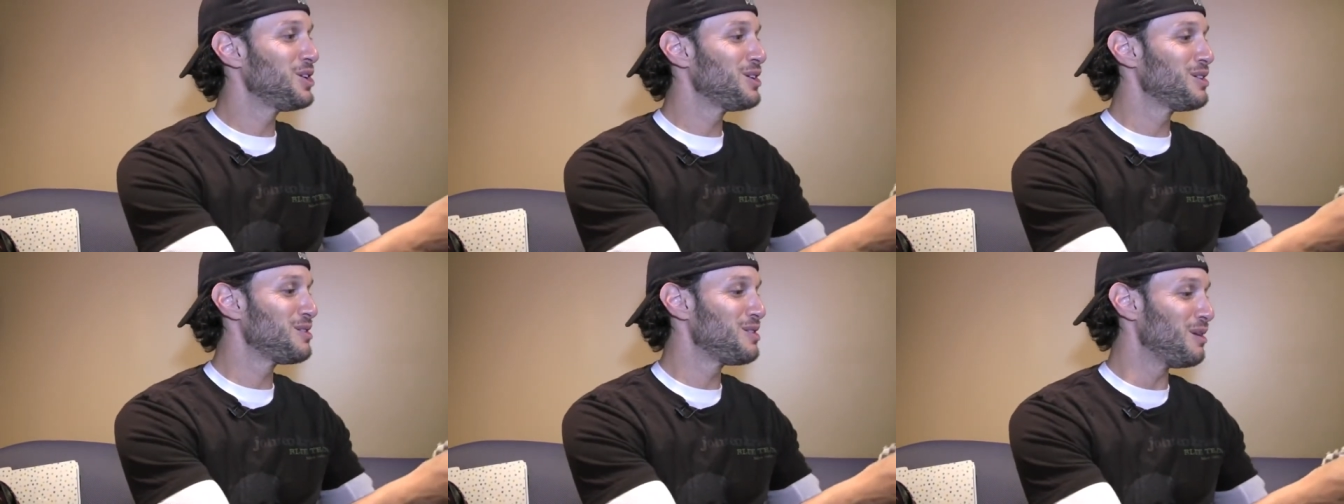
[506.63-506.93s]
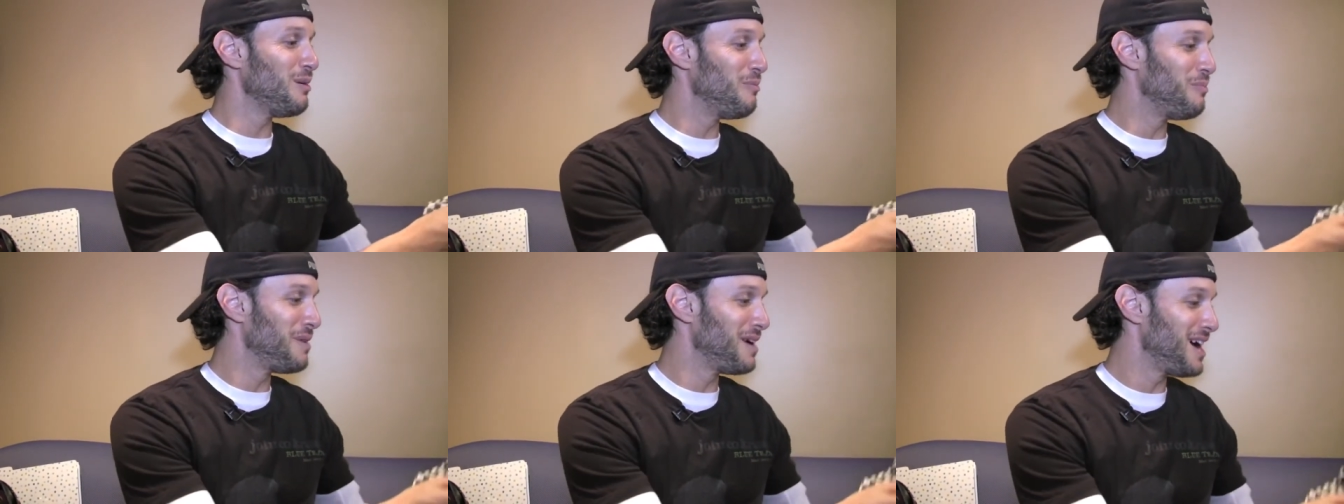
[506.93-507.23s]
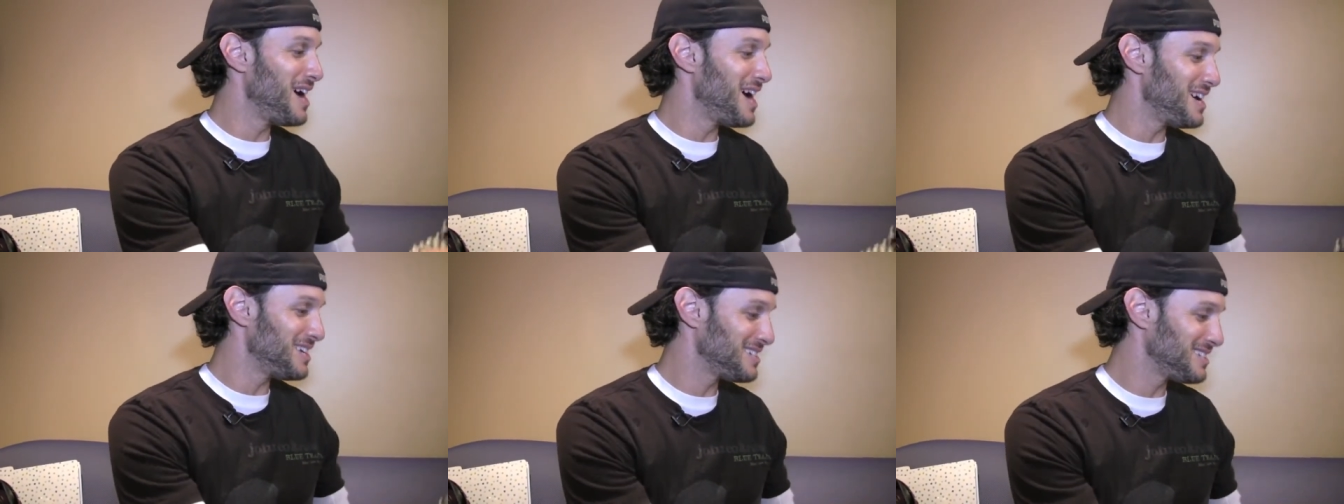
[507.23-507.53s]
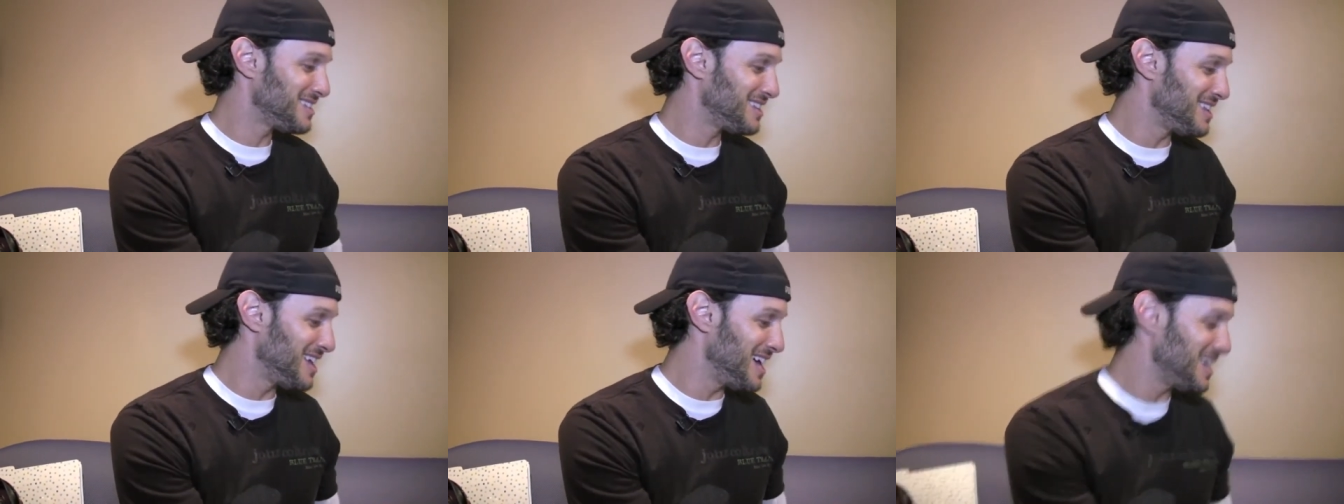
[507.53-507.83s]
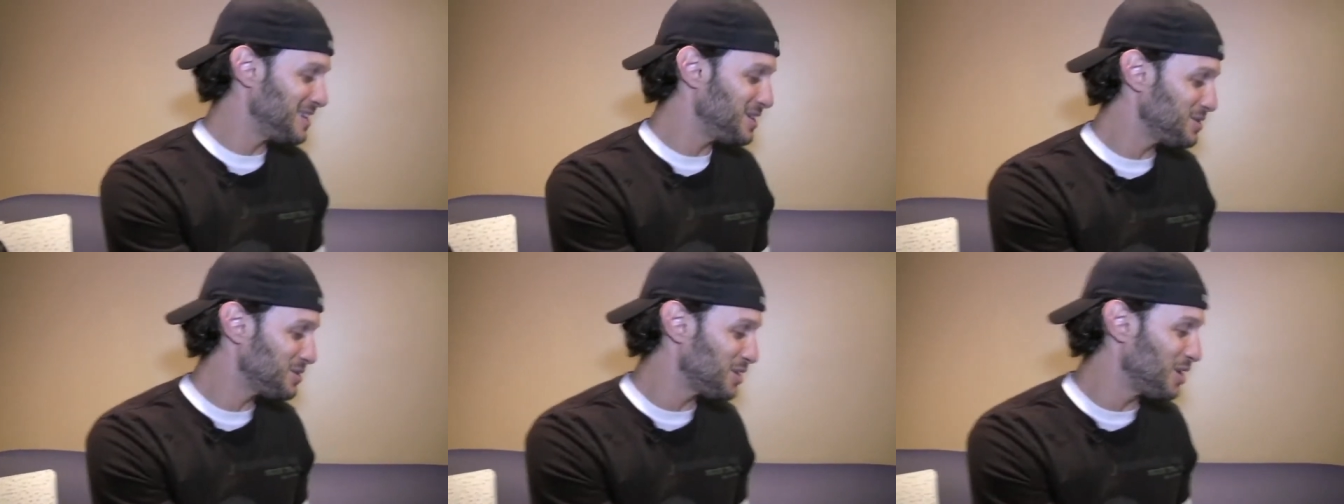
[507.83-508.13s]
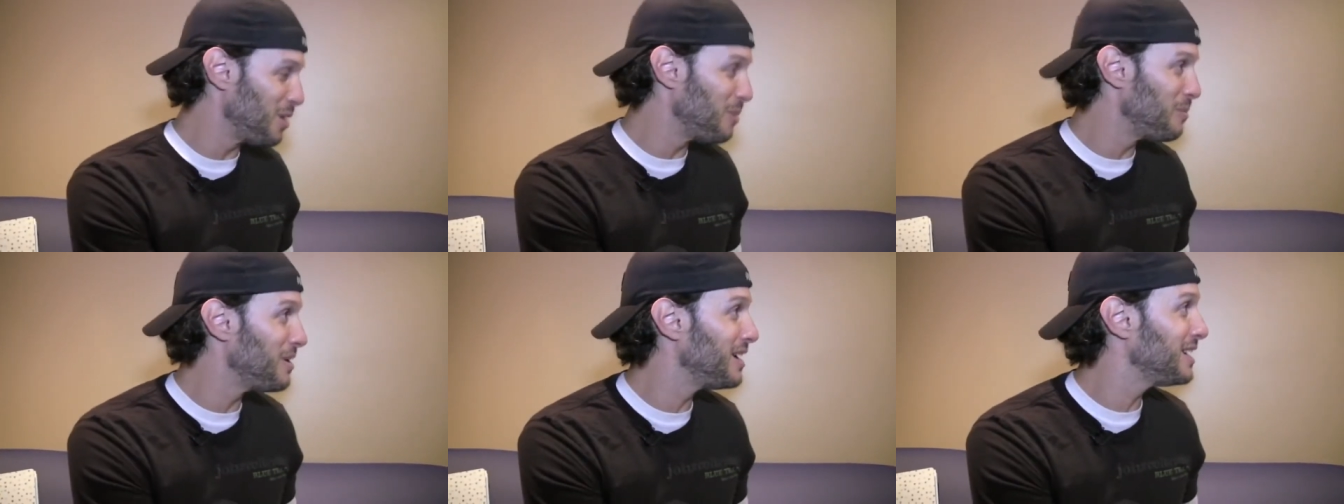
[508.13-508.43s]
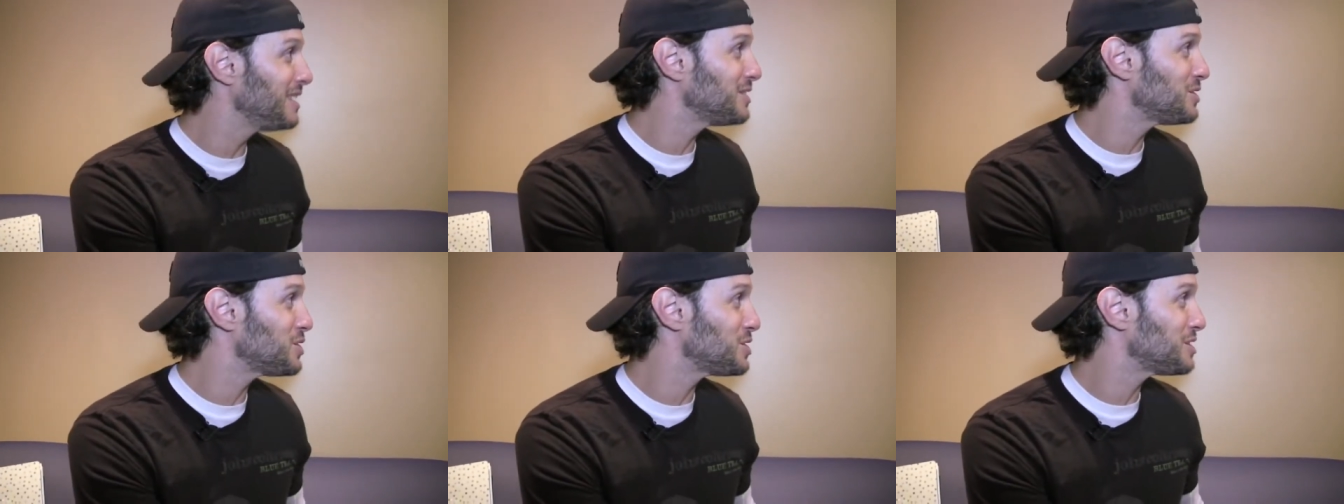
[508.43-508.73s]
You're the best. Thank you so
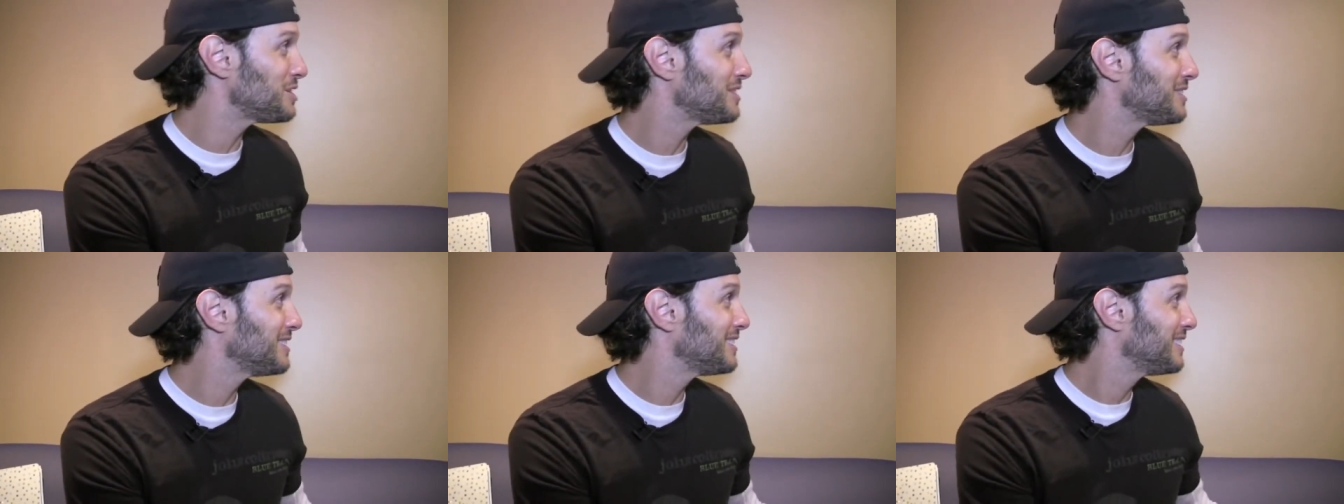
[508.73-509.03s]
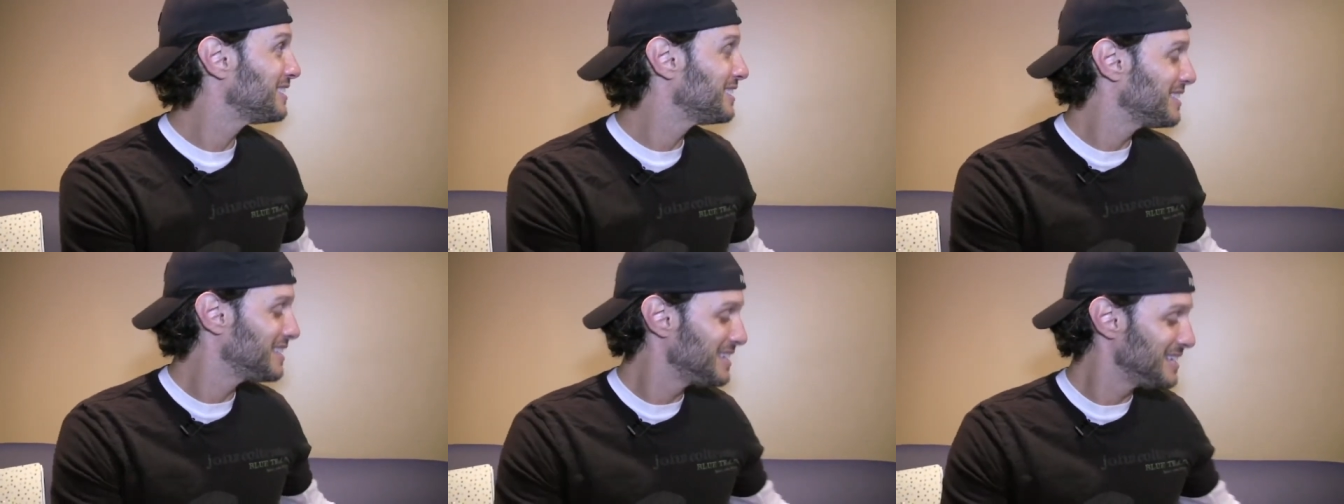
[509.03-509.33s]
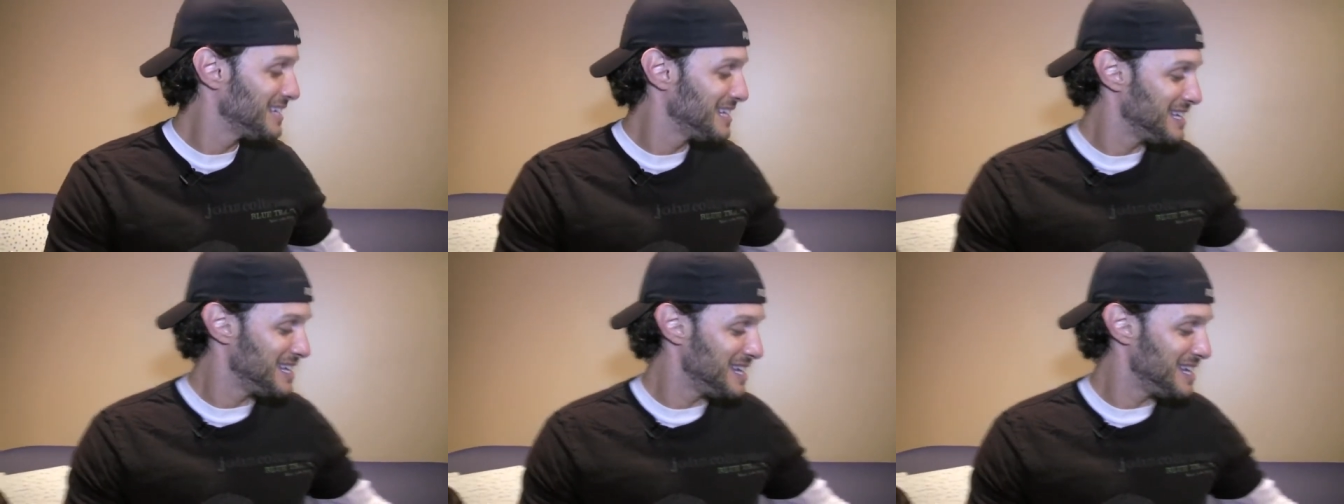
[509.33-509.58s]
much. You're welcome.